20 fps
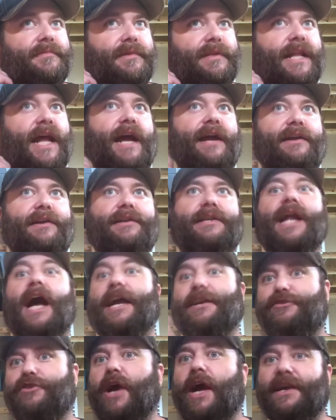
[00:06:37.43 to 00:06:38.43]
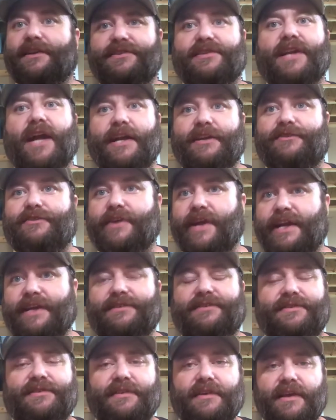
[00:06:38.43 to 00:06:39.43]
nitrites,
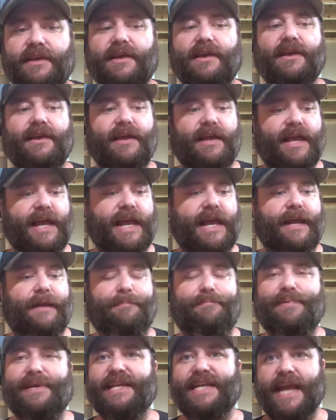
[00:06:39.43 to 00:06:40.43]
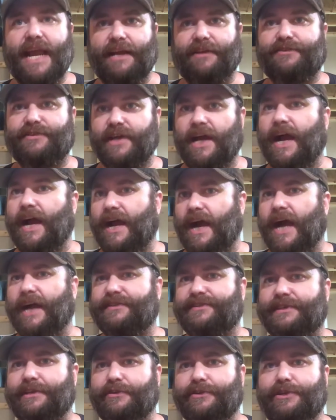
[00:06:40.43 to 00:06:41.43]
nitrates, and pH, I
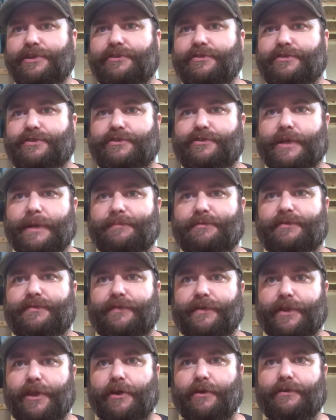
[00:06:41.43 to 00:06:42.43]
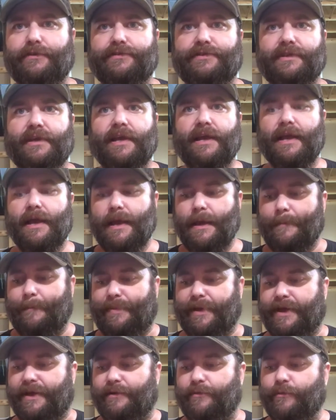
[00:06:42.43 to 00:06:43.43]
still use strips for those.
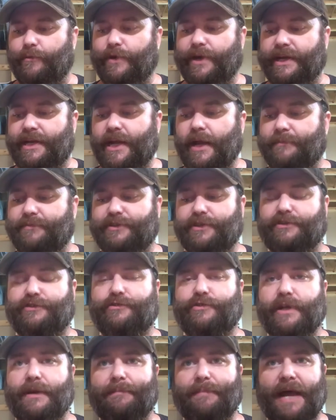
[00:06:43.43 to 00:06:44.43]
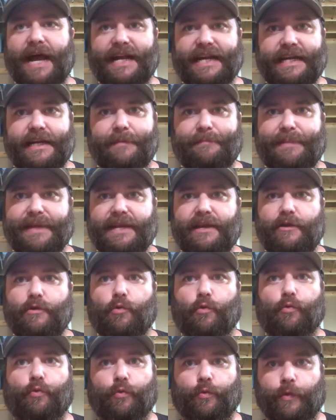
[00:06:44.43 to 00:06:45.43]
But when it comes to shrimp, I need to be
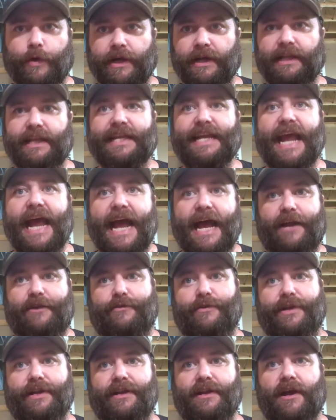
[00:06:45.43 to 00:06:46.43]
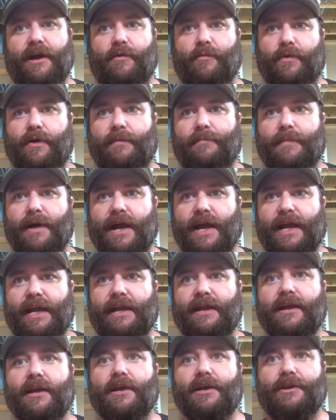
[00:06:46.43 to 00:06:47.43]
really accurate on what
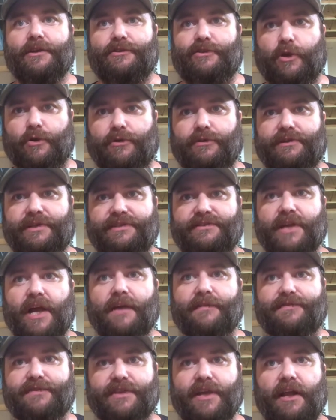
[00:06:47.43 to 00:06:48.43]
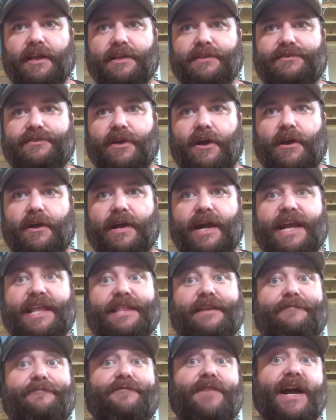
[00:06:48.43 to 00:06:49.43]
my total dissolved solids are,
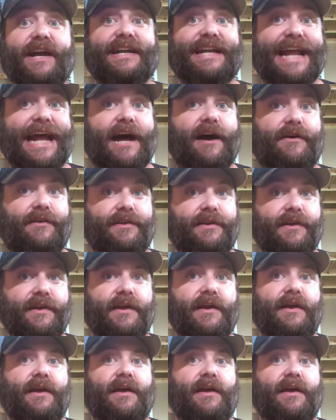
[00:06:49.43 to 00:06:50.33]
and then find out